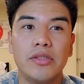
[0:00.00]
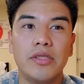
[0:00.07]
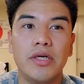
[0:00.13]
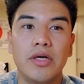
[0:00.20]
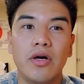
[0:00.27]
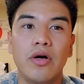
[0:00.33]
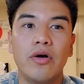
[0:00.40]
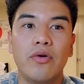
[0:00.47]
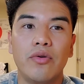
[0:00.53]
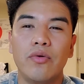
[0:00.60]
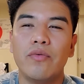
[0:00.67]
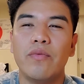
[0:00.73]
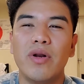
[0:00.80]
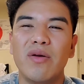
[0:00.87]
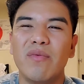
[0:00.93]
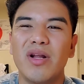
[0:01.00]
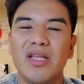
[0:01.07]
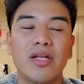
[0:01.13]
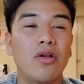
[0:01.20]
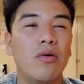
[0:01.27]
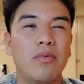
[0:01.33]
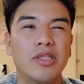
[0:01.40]
their car or don't really want to
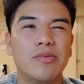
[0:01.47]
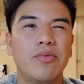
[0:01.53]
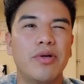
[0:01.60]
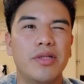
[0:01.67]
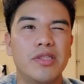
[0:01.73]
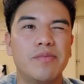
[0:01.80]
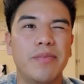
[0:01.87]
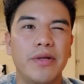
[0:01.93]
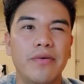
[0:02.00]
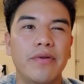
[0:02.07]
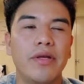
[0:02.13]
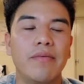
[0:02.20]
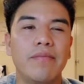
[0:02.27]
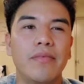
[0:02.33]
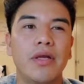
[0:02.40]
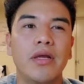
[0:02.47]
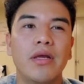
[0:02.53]
tell how much money to spend on them